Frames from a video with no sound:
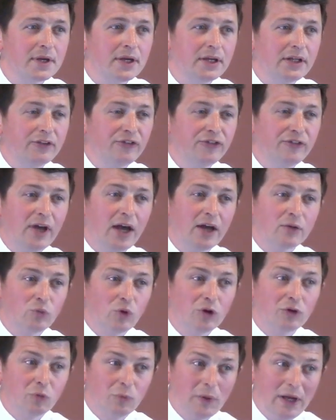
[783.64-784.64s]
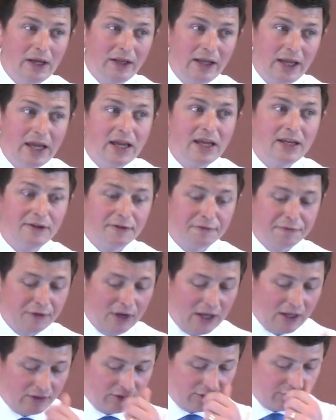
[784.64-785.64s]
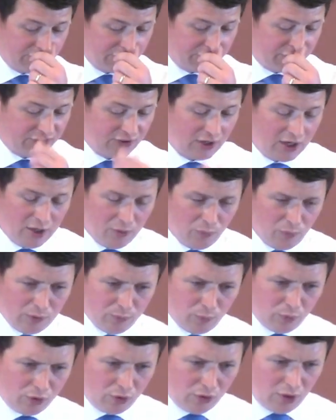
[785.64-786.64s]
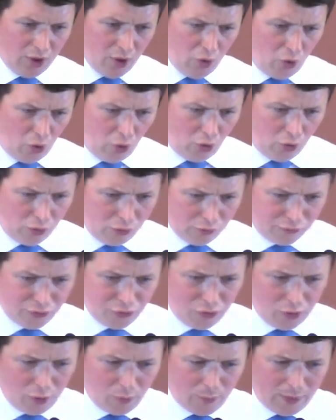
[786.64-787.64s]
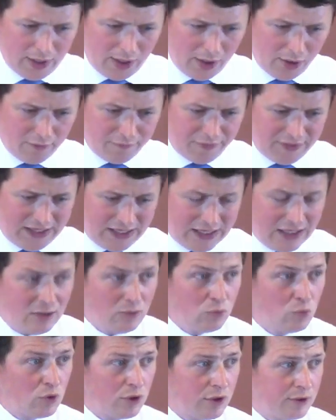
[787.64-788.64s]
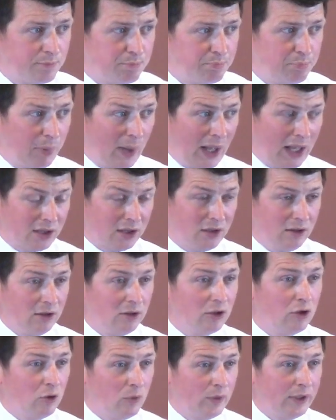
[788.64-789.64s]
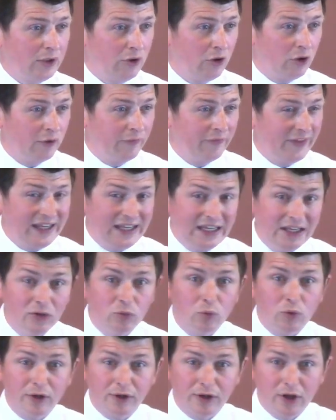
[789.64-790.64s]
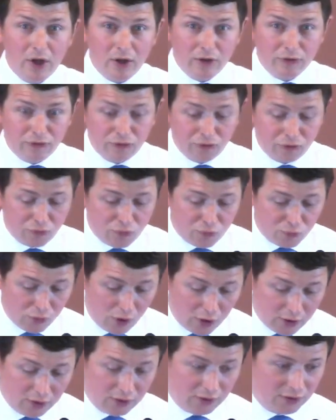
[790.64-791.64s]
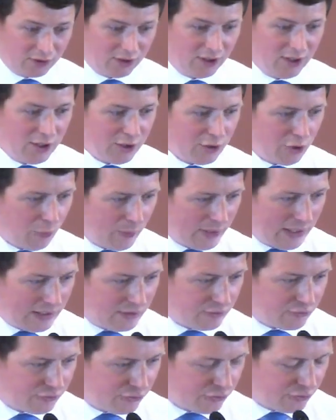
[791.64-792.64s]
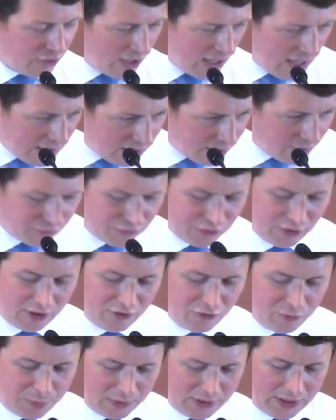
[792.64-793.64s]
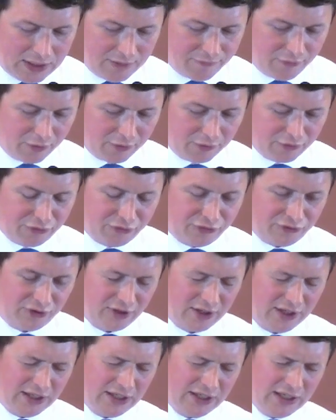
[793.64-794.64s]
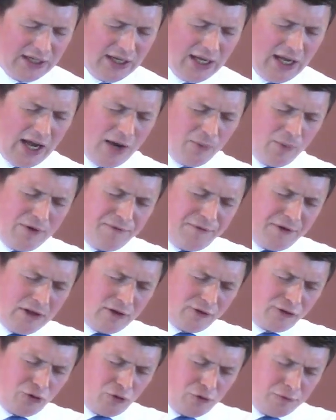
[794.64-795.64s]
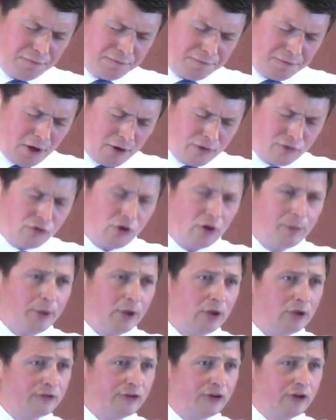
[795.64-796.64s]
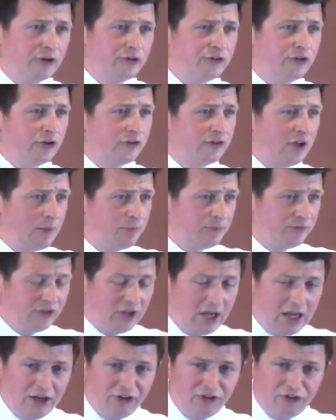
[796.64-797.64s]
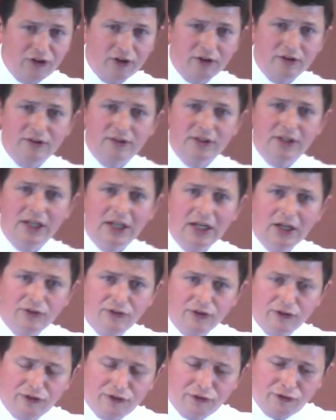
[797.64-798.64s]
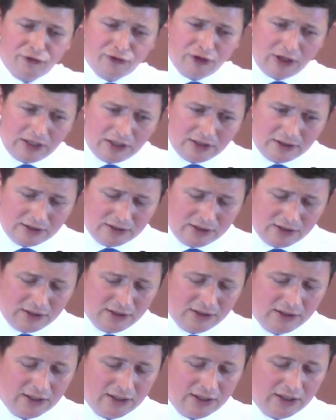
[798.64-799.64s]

And isn't that what we need, friends, when we're all too aware of the inward battle going on, the inward struggle going inside us as believers, and we feel so vulnerable to temptation, to sin?